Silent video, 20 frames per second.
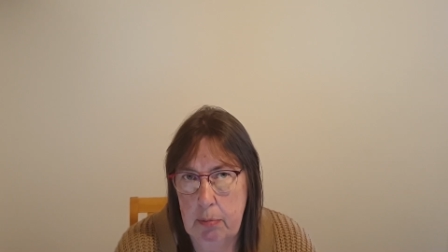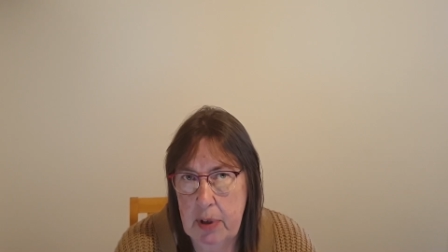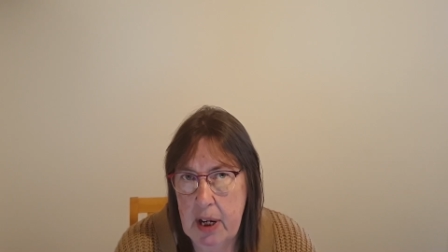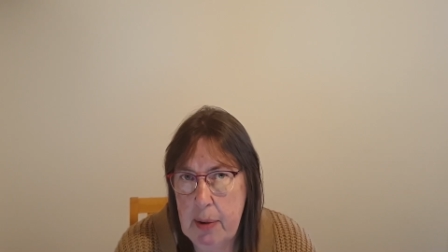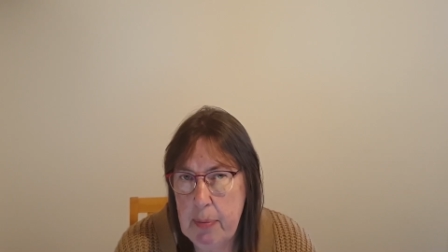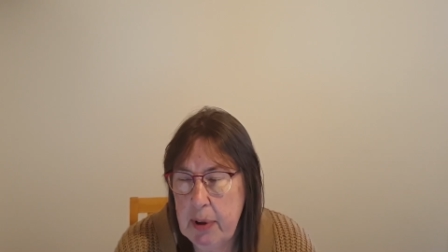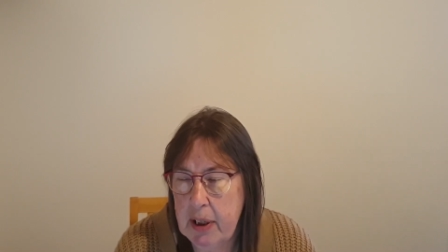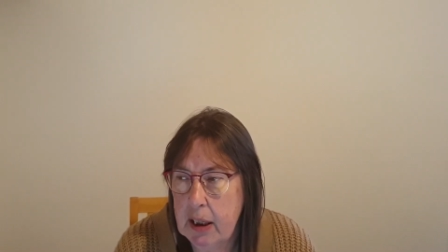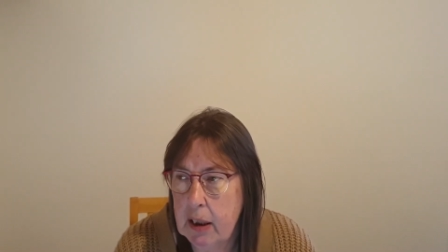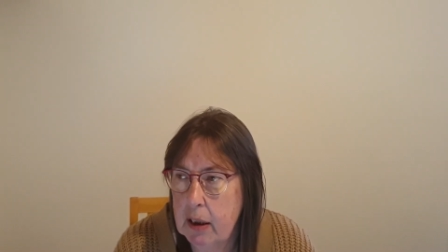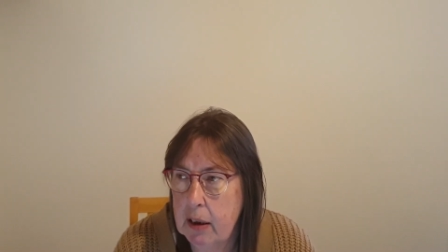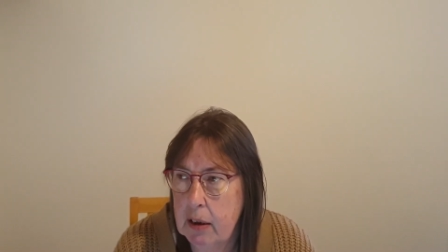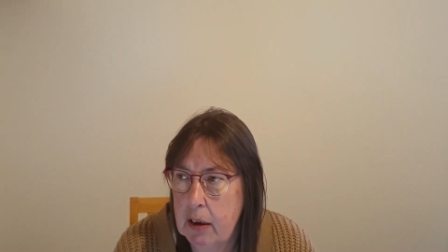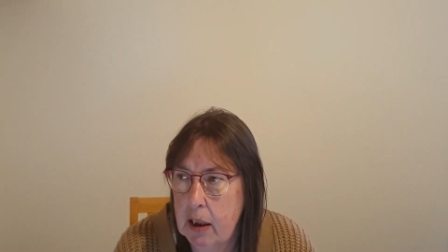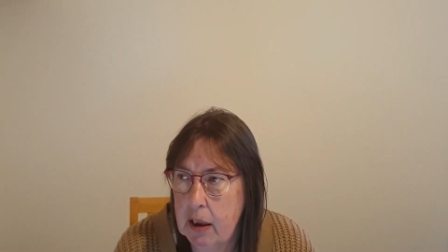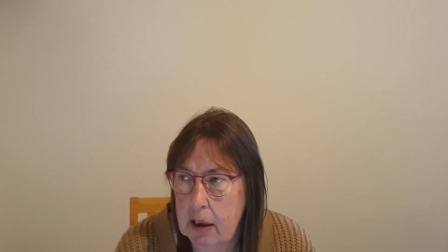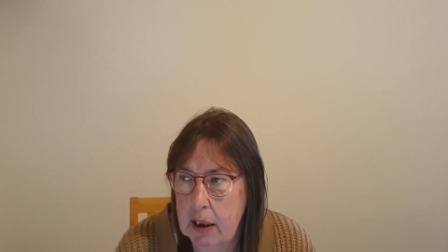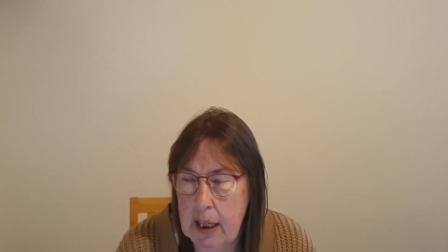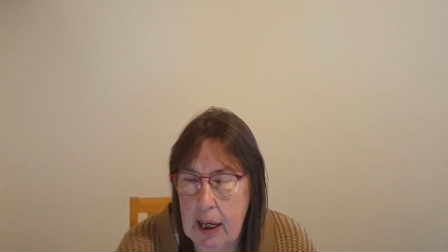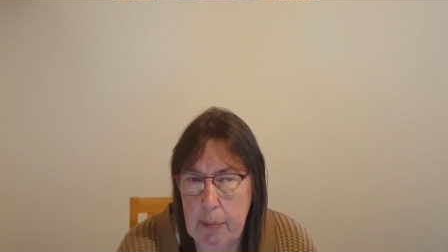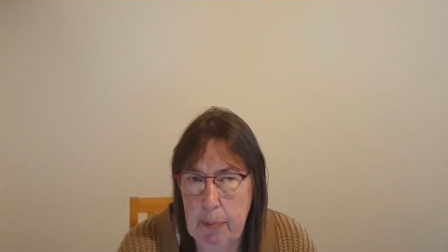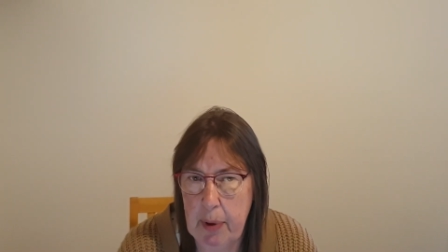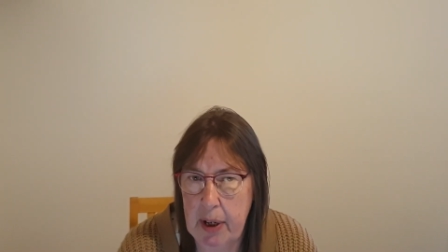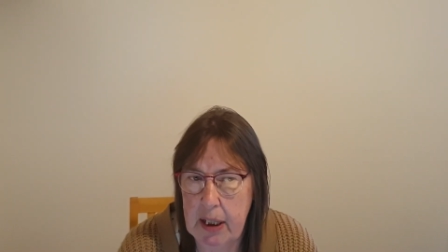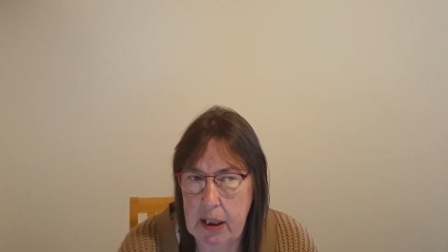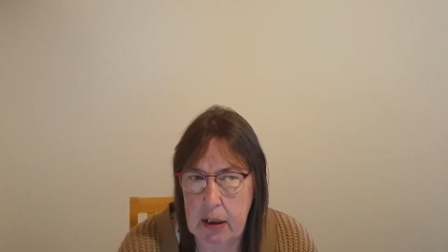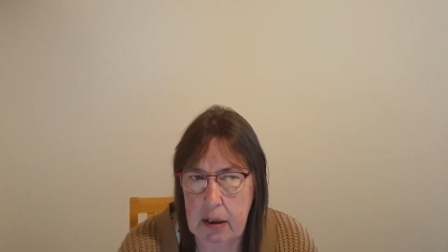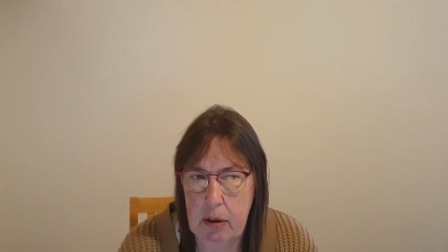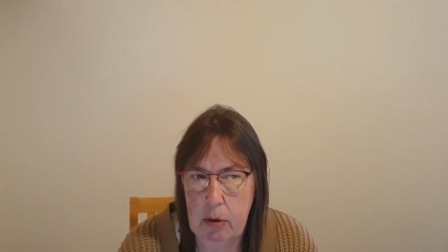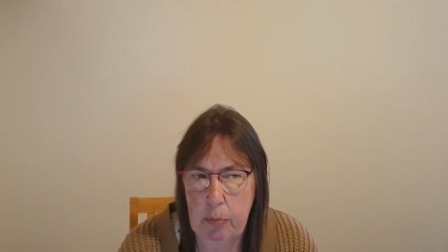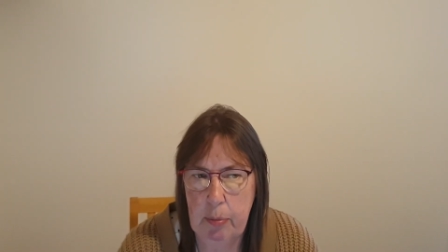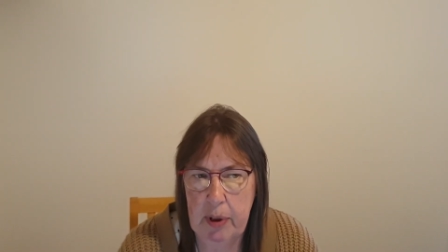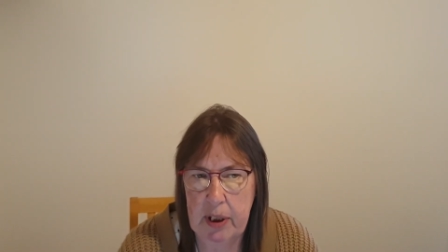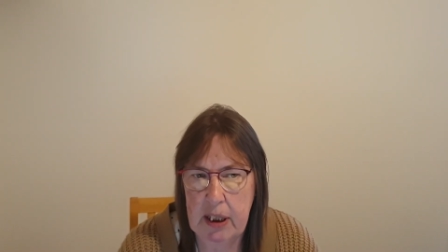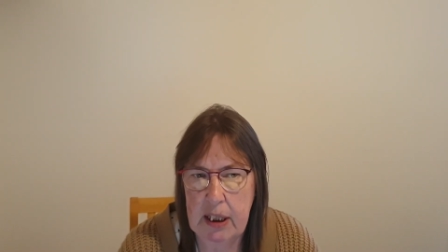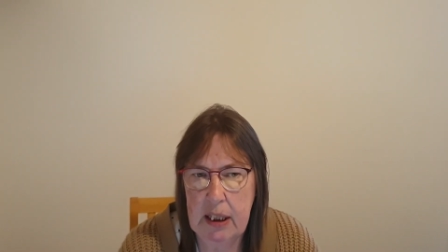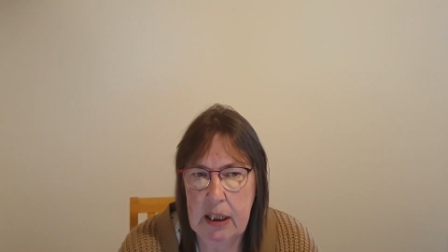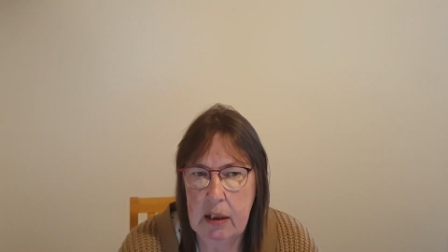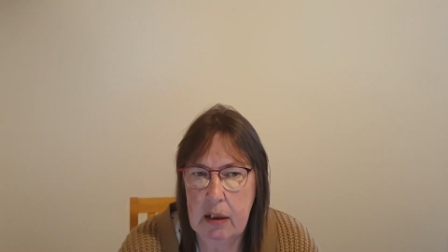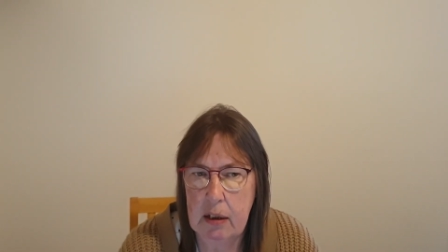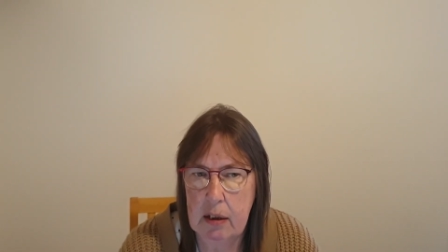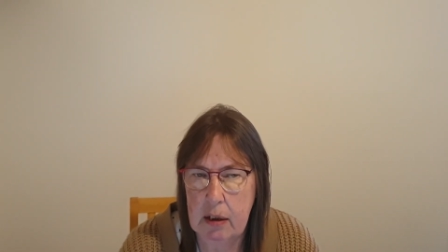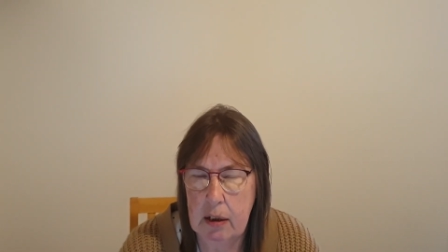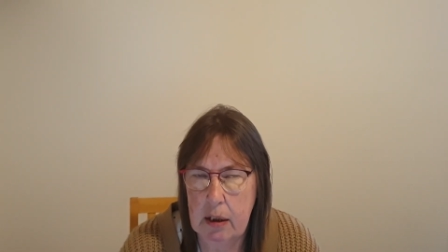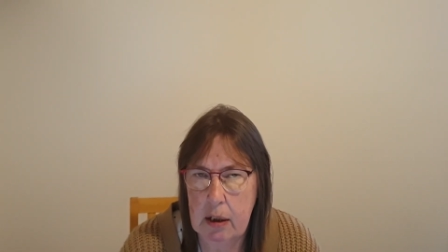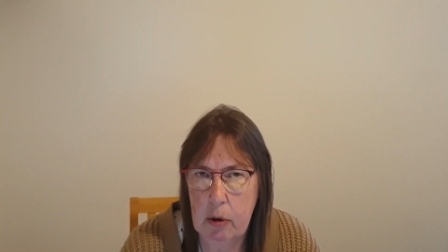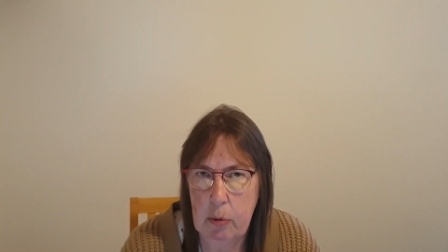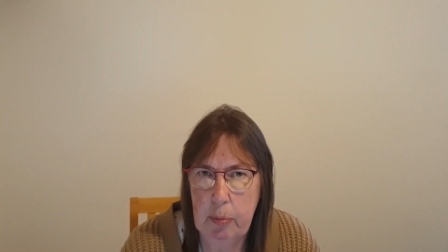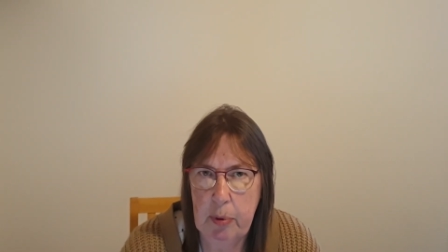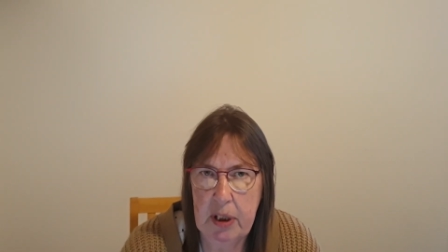prepping and, and kept buying a little bit here and a little